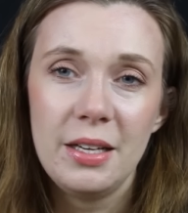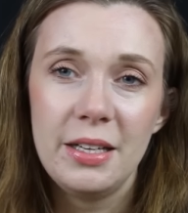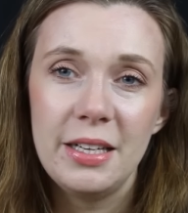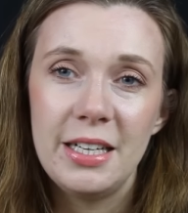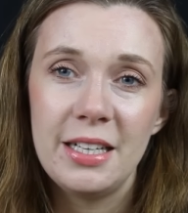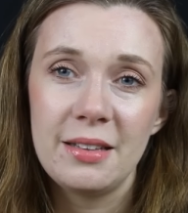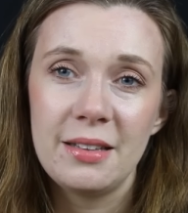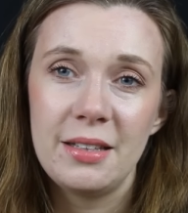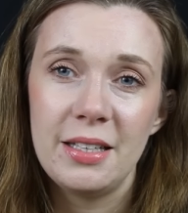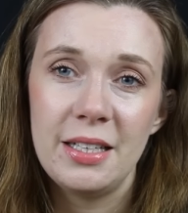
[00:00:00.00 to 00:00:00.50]

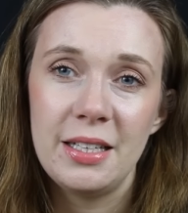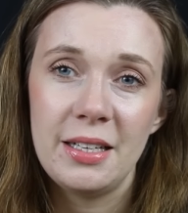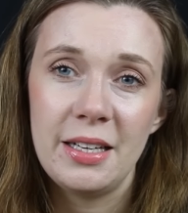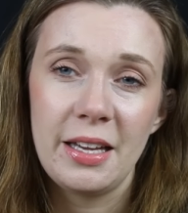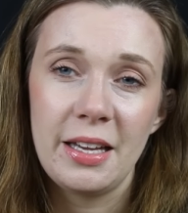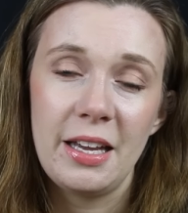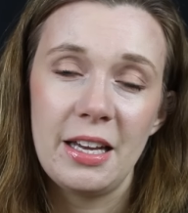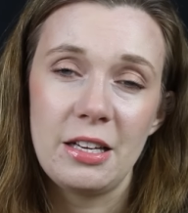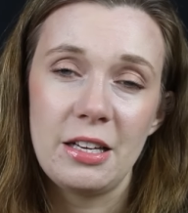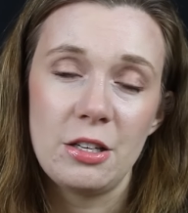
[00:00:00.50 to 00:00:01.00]
And then
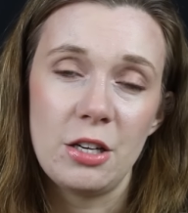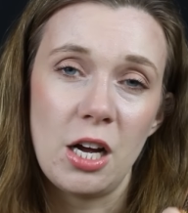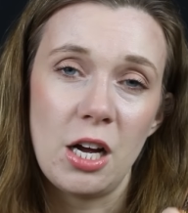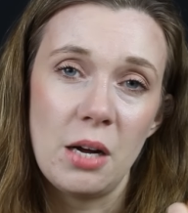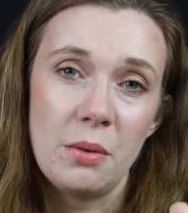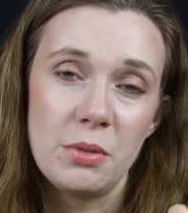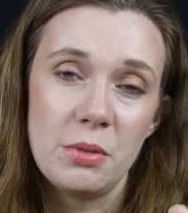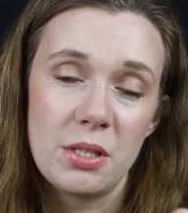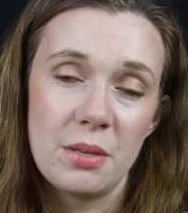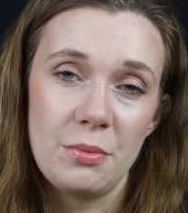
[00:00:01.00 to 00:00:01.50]
I get
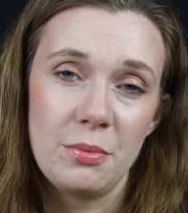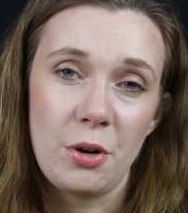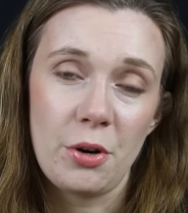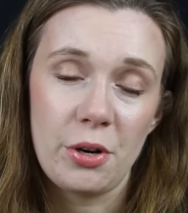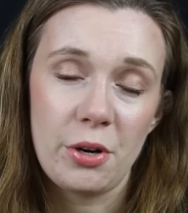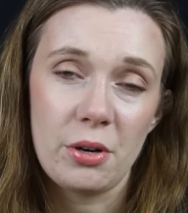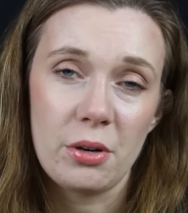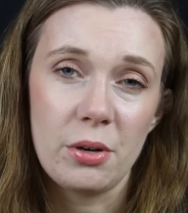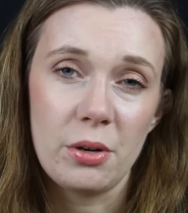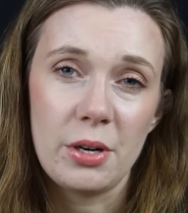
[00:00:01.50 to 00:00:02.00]
um, some
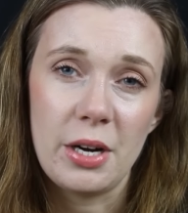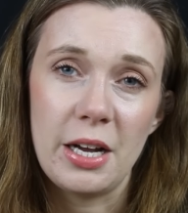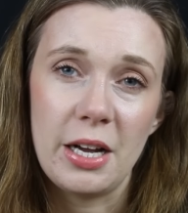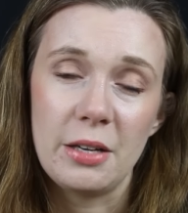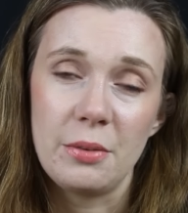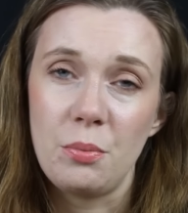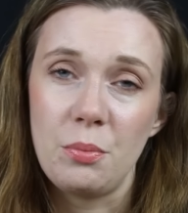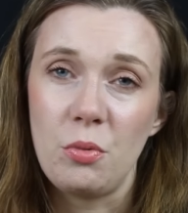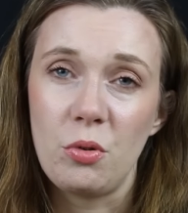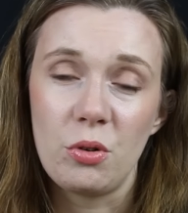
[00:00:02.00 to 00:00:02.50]
darker
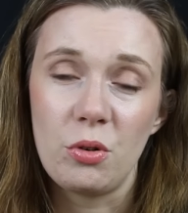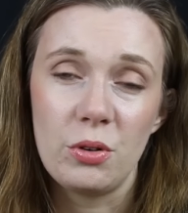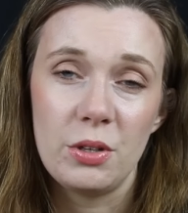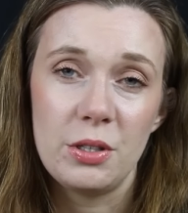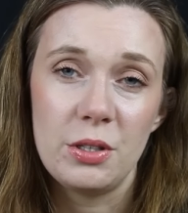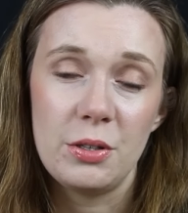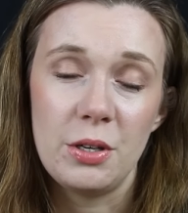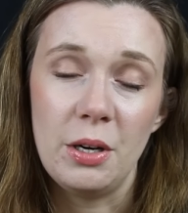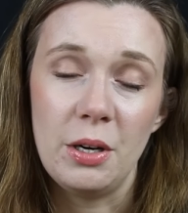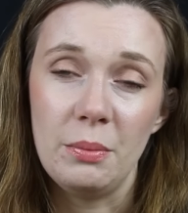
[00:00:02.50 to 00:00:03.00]
um, more
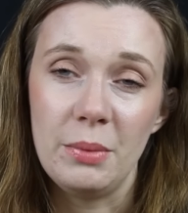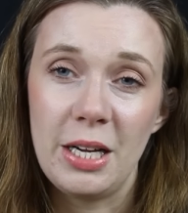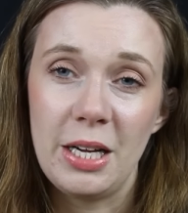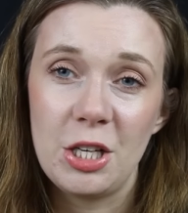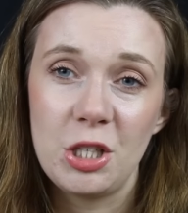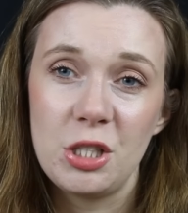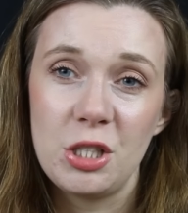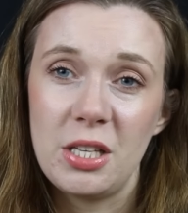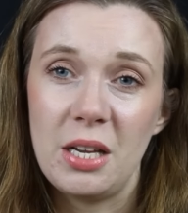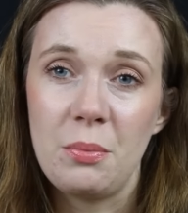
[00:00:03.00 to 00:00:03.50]
um,
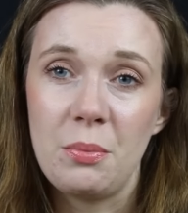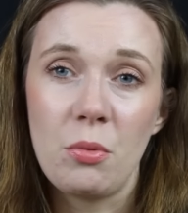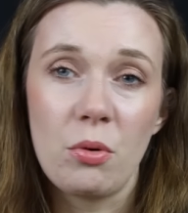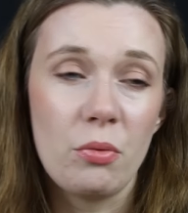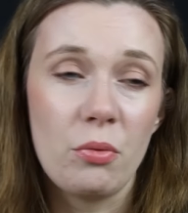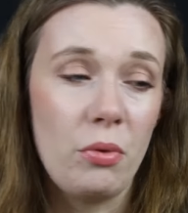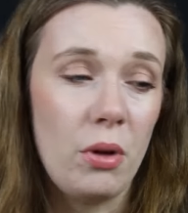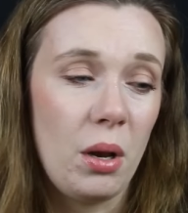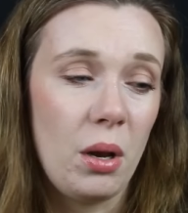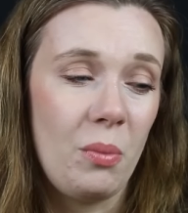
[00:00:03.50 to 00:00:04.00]
lashes and
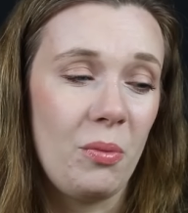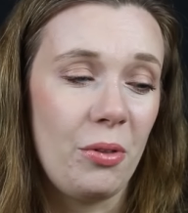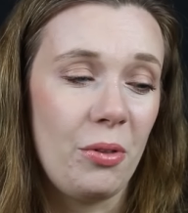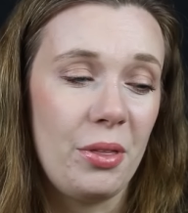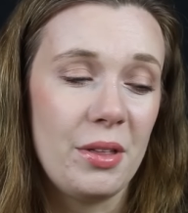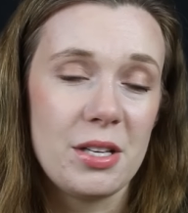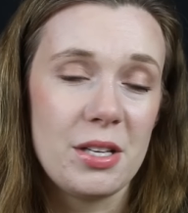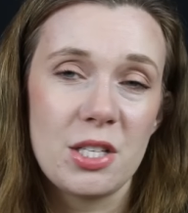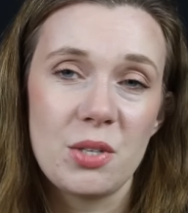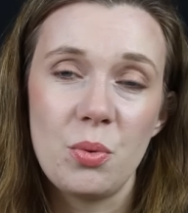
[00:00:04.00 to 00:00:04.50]
more volume with
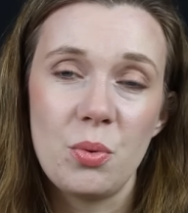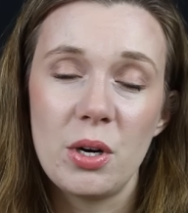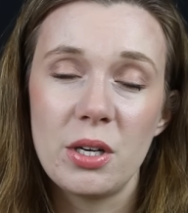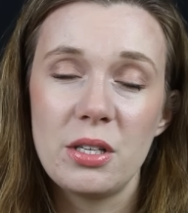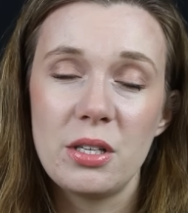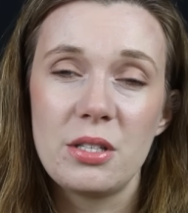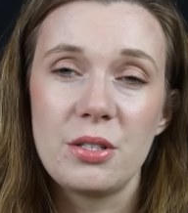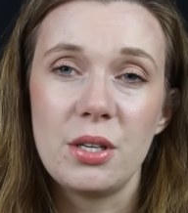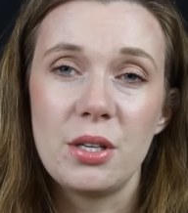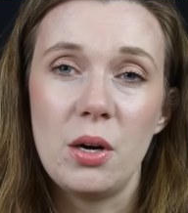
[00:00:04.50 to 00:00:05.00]
this
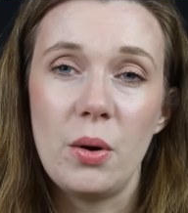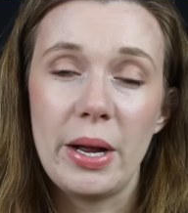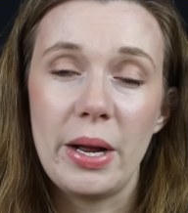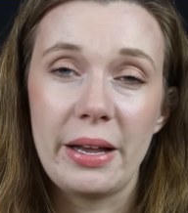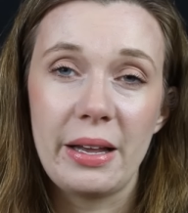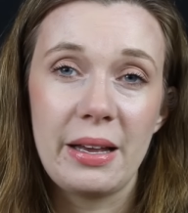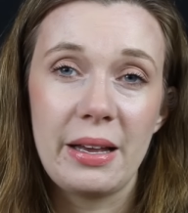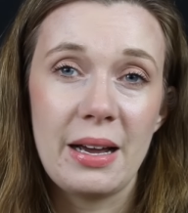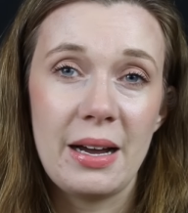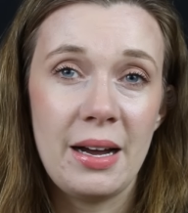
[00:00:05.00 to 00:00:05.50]
one. So I
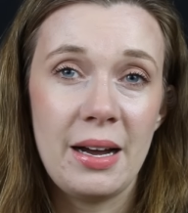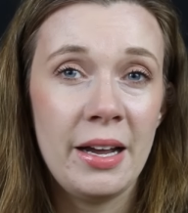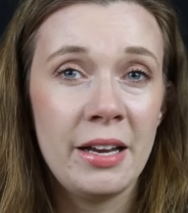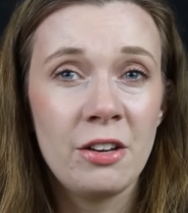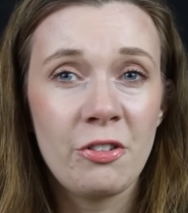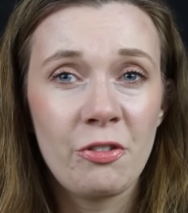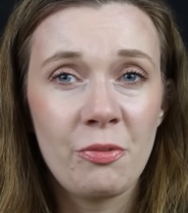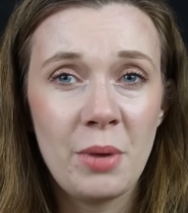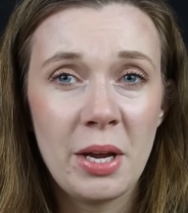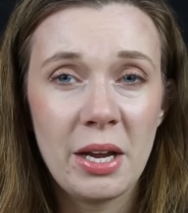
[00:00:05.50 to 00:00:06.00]

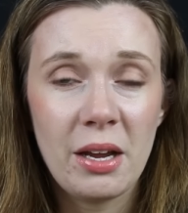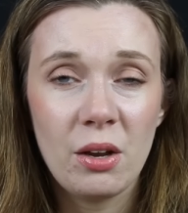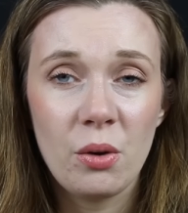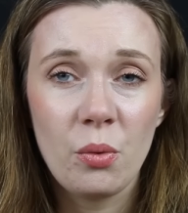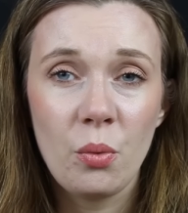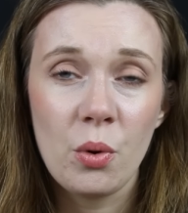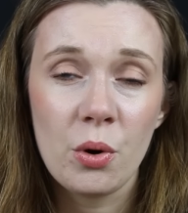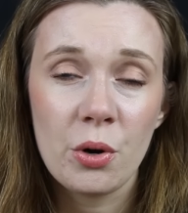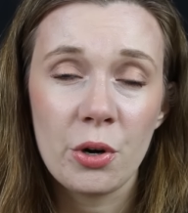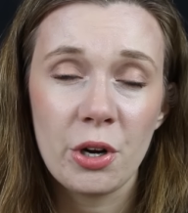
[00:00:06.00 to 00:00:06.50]
kind of make
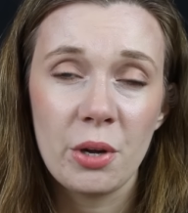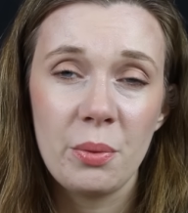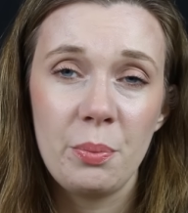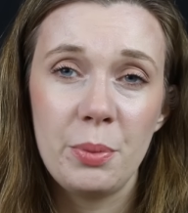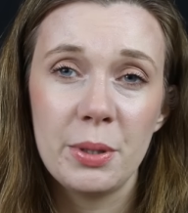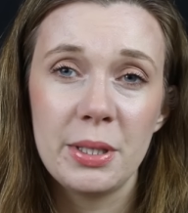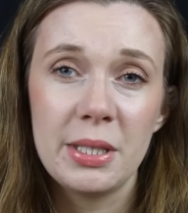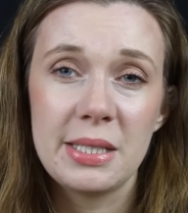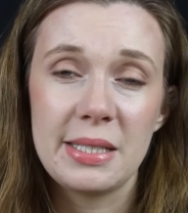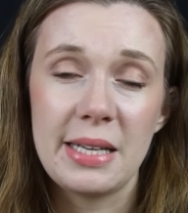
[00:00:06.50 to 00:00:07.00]
it work,
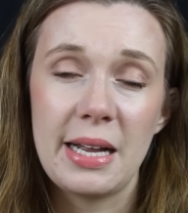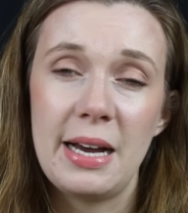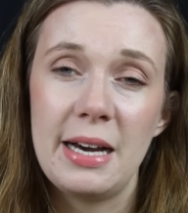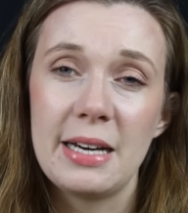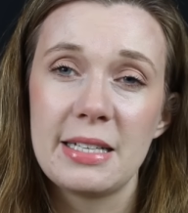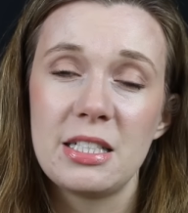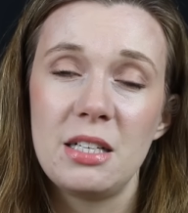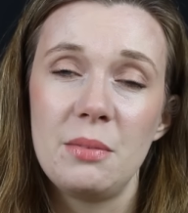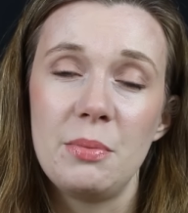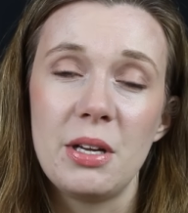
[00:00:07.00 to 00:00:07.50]
but it's a
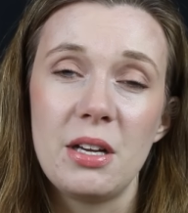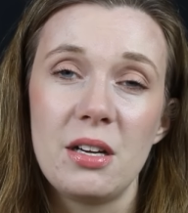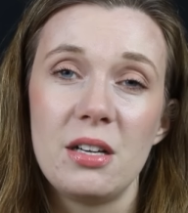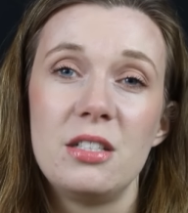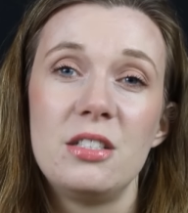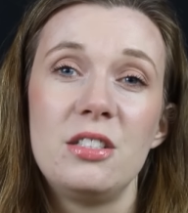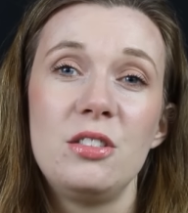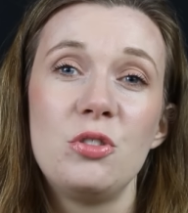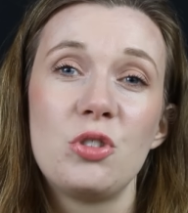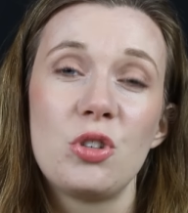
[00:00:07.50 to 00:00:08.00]
hassle
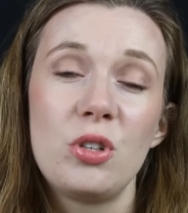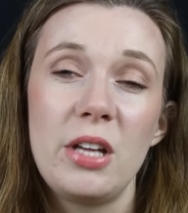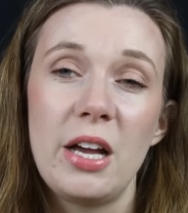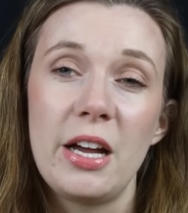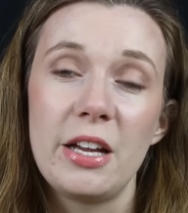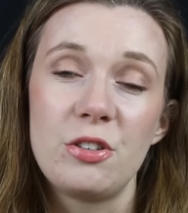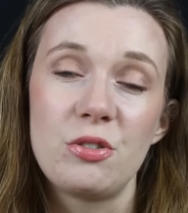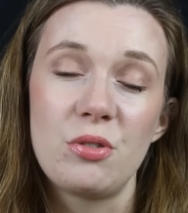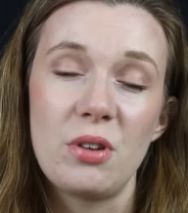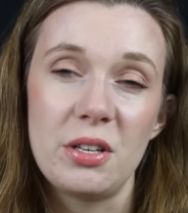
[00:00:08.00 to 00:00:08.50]
because usually
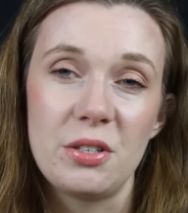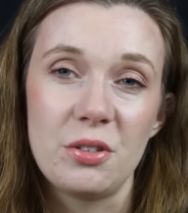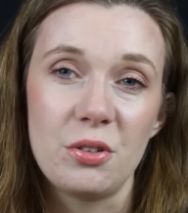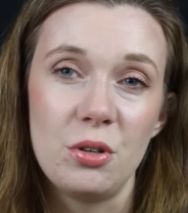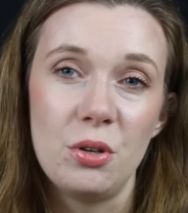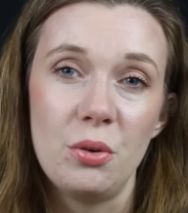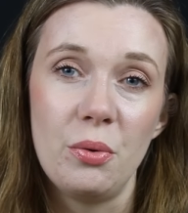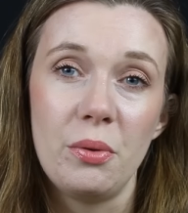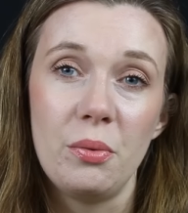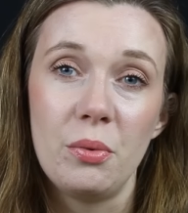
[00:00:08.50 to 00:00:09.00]
I try to
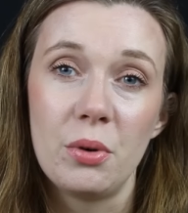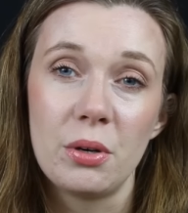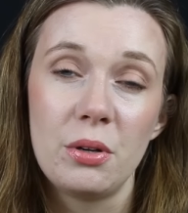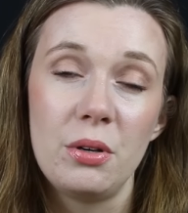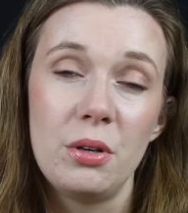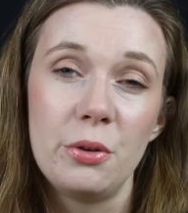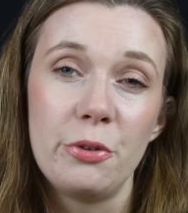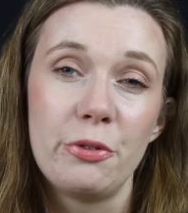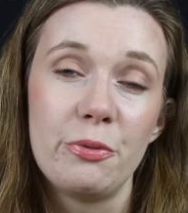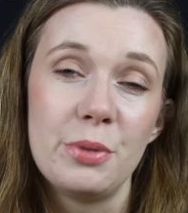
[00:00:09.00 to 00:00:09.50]
go with one
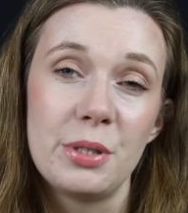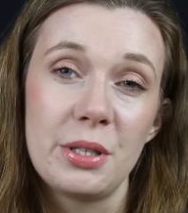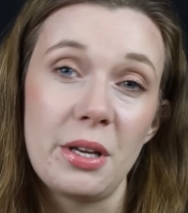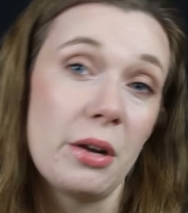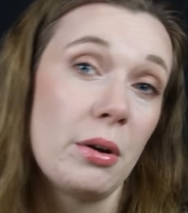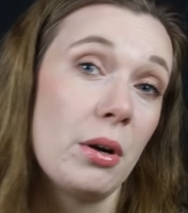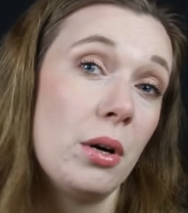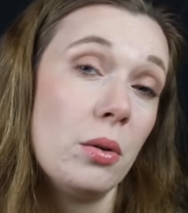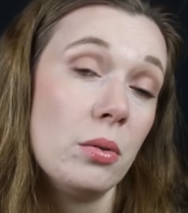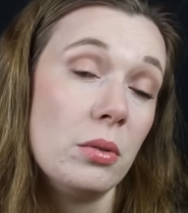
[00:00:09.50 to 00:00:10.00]
coat of
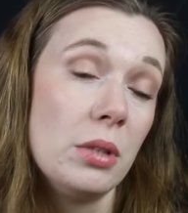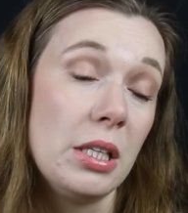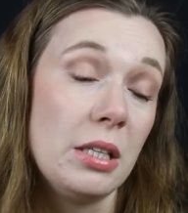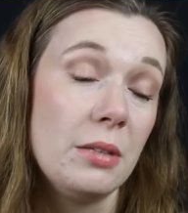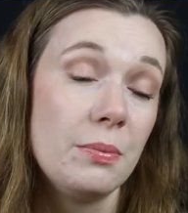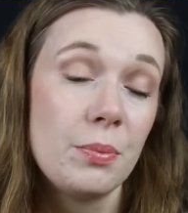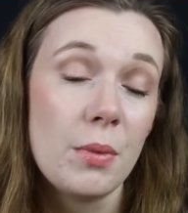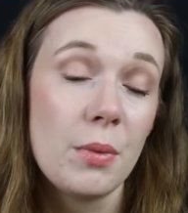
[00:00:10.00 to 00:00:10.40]
mascara only.